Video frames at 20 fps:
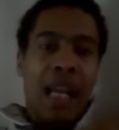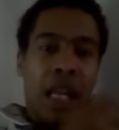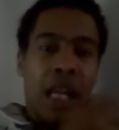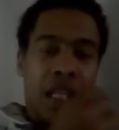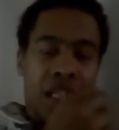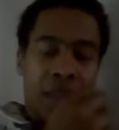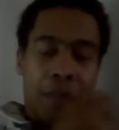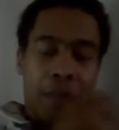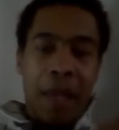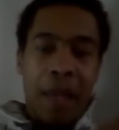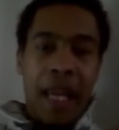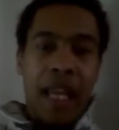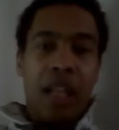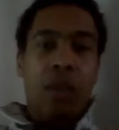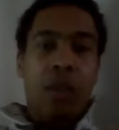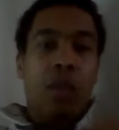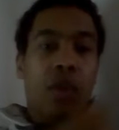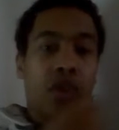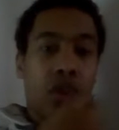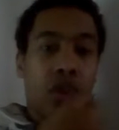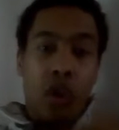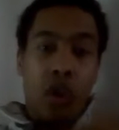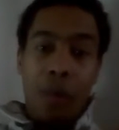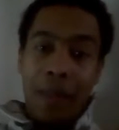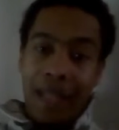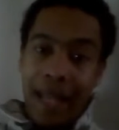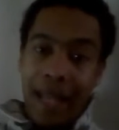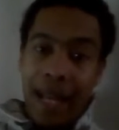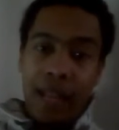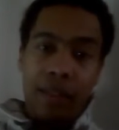And Spain was
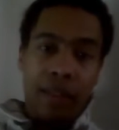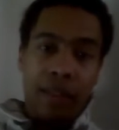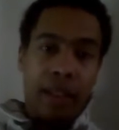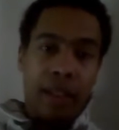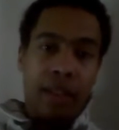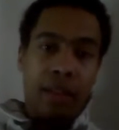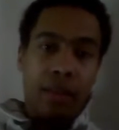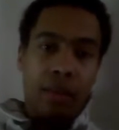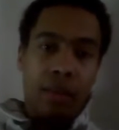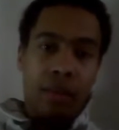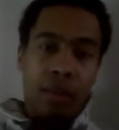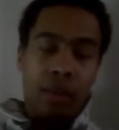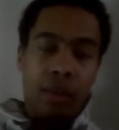Roman Catholic.